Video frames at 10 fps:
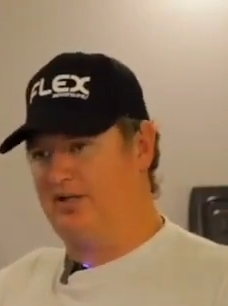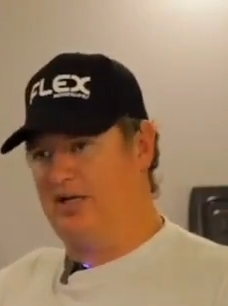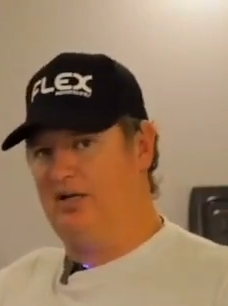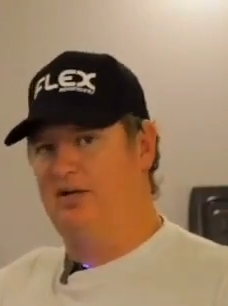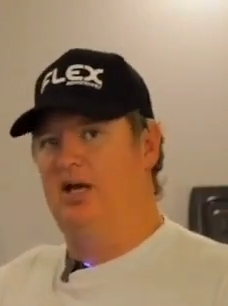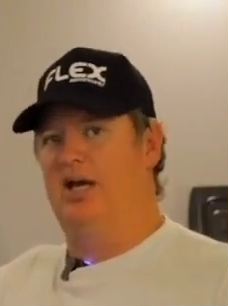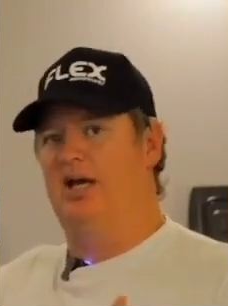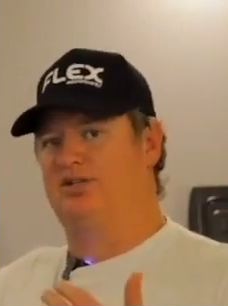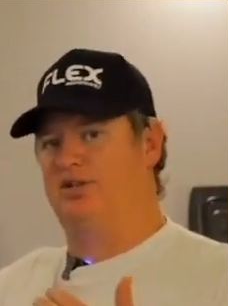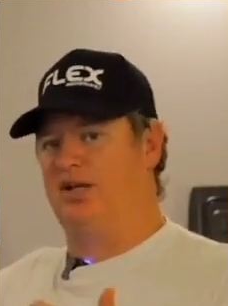allow,
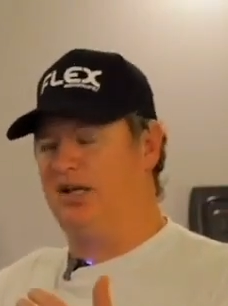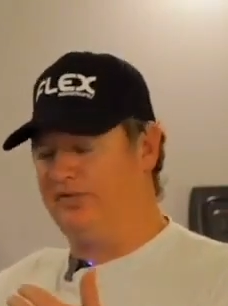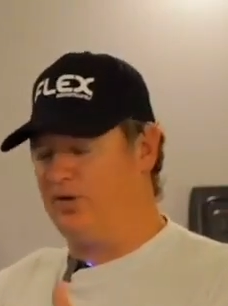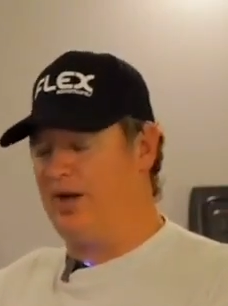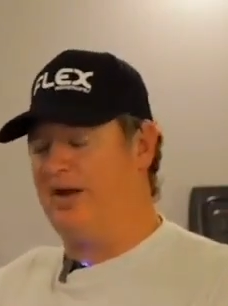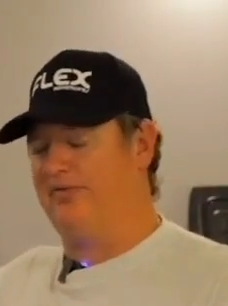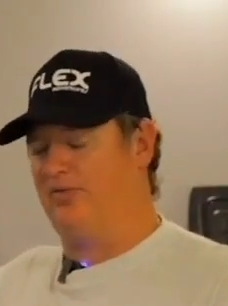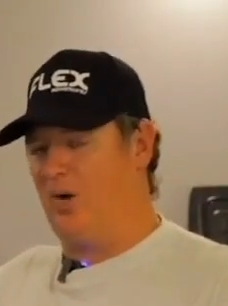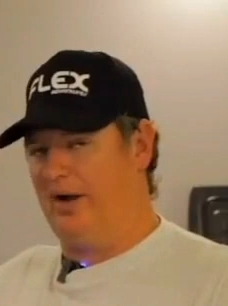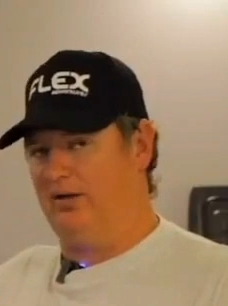it's going to give you a
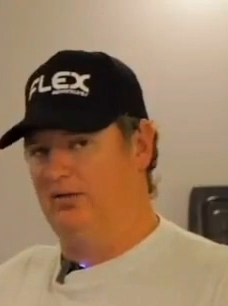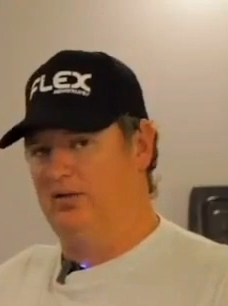F1.